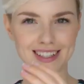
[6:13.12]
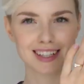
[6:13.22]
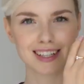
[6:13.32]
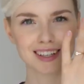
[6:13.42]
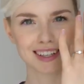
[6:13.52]

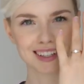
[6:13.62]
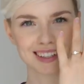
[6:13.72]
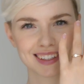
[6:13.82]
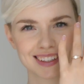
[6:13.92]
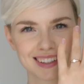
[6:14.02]
Look,
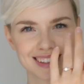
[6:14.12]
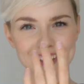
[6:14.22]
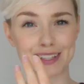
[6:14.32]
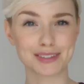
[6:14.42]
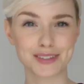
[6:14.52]

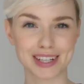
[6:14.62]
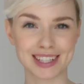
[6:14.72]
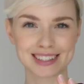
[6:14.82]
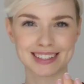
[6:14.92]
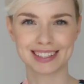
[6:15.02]
they feel
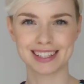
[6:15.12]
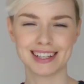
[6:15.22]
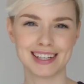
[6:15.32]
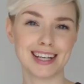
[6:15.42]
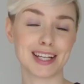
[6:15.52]
great.
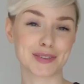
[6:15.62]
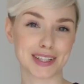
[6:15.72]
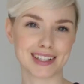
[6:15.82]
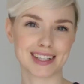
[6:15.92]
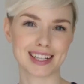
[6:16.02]

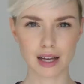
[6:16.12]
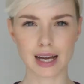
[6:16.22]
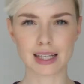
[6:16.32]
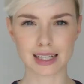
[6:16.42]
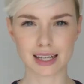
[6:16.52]
Anyway,
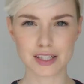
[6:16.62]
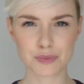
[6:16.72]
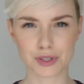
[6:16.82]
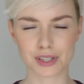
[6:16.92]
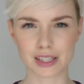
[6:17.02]
and the last
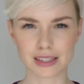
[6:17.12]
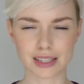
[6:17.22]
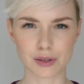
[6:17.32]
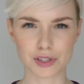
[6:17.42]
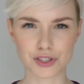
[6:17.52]
product
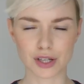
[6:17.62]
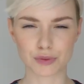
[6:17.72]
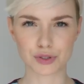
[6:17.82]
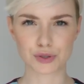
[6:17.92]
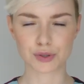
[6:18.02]
that I want to share
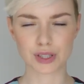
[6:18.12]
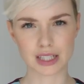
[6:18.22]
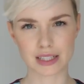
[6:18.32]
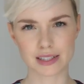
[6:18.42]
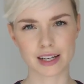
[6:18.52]
with you
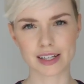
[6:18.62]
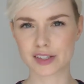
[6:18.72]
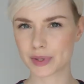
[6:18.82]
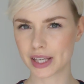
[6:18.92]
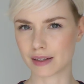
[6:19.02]
is her
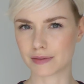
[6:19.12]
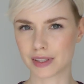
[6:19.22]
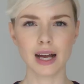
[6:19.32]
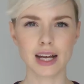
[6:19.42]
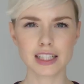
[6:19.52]
SPF.
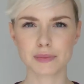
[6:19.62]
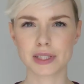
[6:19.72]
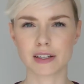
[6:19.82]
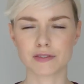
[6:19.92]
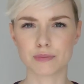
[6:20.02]

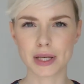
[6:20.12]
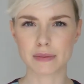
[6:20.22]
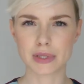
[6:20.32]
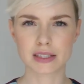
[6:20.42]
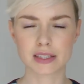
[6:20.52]
SPF for
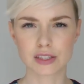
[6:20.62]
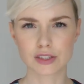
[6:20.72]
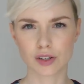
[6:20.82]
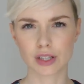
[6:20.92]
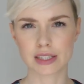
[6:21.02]
babies,
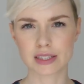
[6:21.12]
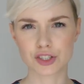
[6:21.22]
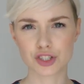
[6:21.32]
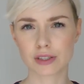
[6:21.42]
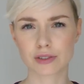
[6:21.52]
toddlers and
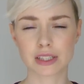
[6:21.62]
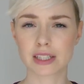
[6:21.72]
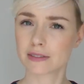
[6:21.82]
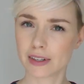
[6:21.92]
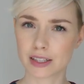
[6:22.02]
children
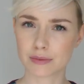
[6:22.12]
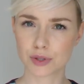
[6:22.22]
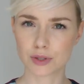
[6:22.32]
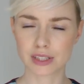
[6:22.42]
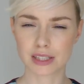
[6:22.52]
is very
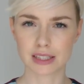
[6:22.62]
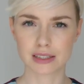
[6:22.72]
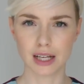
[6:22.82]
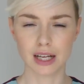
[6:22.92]
important.